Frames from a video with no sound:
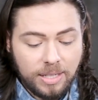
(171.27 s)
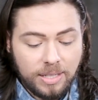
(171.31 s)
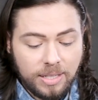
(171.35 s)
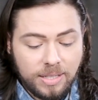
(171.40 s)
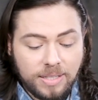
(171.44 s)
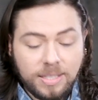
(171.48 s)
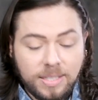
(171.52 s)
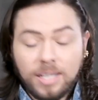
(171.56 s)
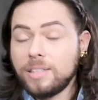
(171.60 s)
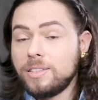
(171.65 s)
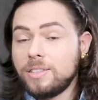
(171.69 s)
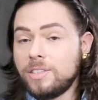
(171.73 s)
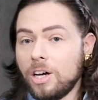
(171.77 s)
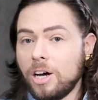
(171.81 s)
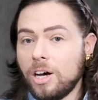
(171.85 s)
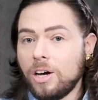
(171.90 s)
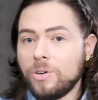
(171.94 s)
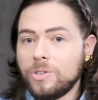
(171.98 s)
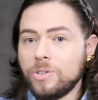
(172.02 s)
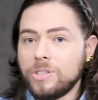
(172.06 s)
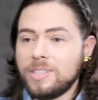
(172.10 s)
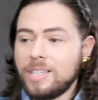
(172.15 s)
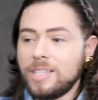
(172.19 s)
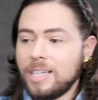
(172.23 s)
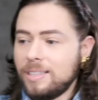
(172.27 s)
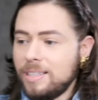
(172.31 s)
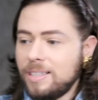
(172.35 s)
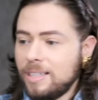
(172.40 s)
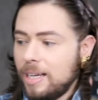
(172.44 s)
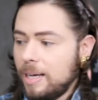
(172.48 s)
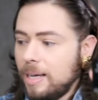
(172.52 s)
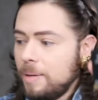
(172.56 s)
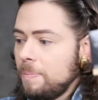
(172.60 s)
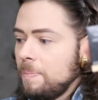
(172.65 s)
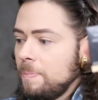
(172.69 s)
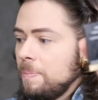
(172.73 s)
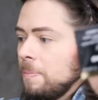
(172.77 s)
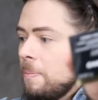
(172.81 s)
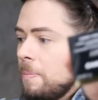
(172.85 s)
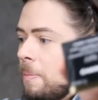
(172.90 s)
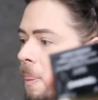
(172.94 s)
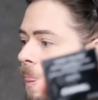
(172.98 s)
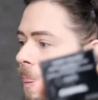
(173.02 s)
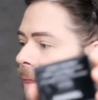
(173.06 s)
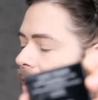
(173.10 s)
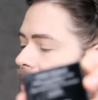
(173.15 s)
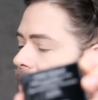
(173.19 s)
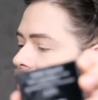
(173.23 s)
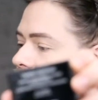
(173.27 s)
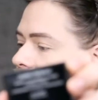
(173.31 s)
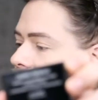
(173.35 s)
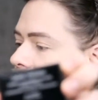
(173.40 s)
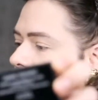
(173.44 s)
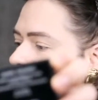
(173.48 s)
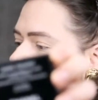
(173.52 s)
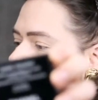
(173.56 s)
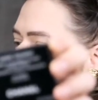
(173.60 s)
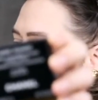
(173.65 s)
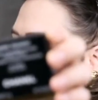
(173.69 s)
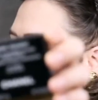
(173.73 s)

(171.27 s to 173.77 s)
Satin or satiné. So